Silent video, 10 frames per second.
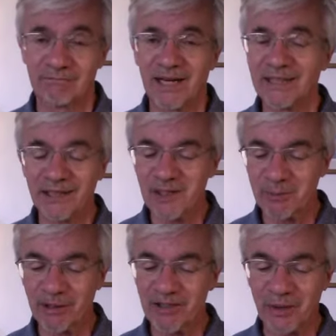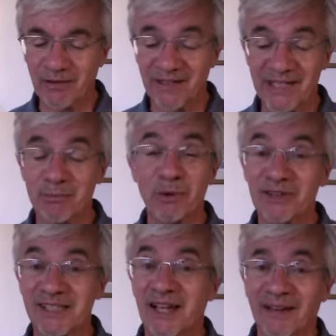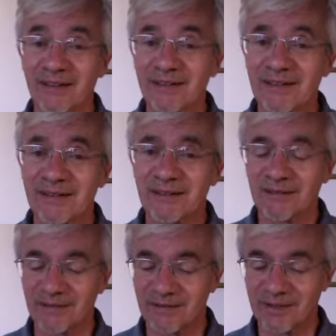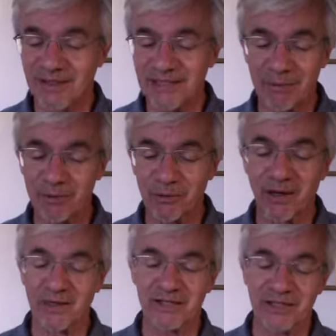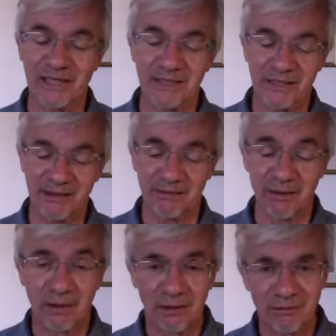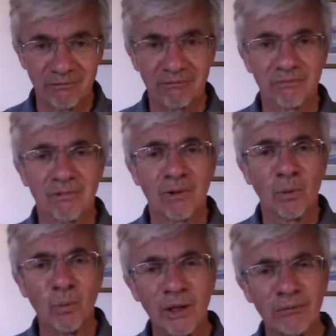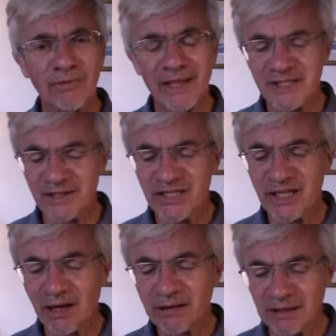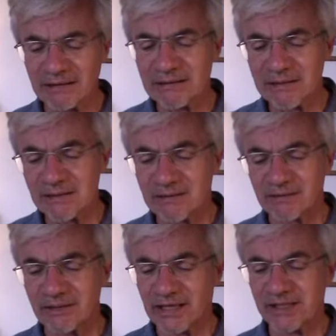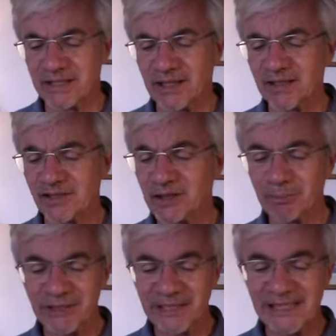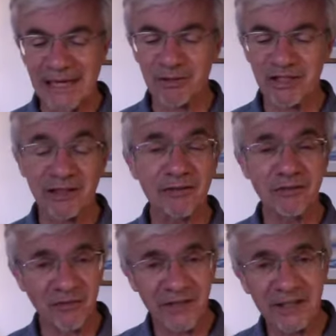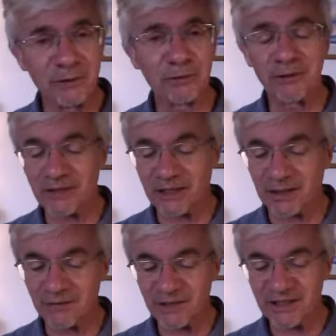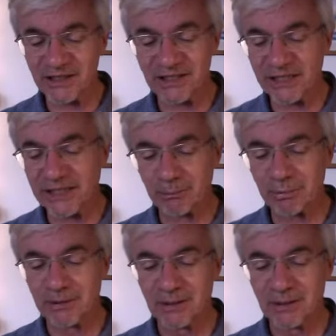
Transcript: I don't suppose you have any more sons, Samuel asked Jesse. Well, there's the youngest, Jesse answered, but he's out in the field looking after the sheep.